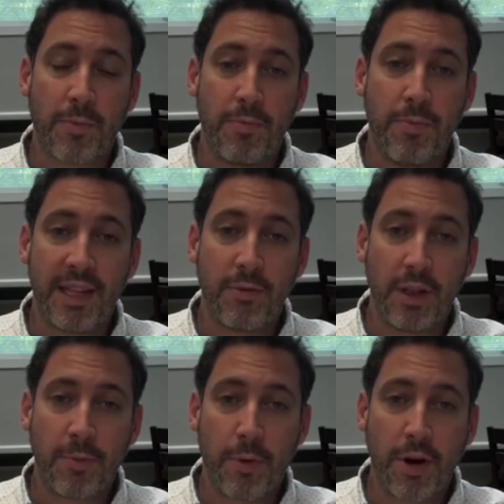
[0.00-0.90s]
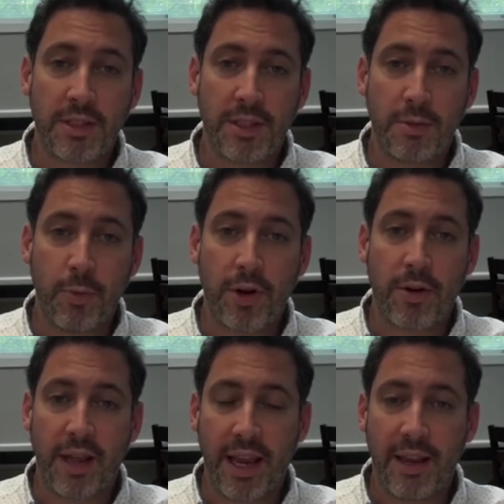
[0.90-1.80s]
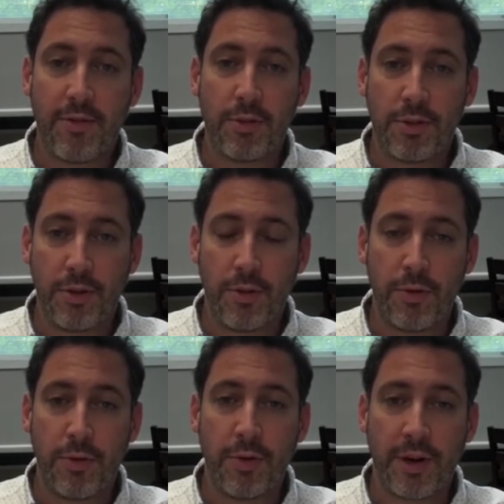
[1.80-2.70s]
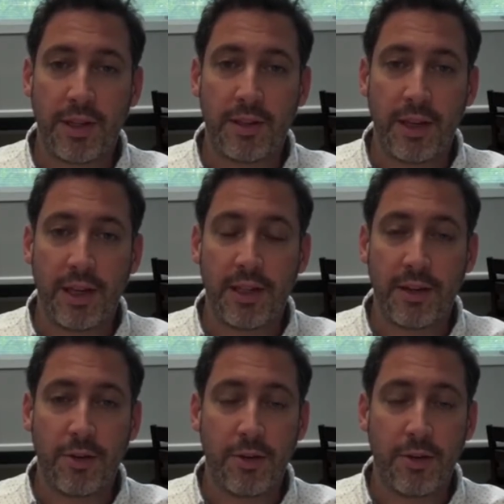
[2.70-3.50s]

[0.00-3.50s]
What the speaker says: metabolic processes we're able to do in a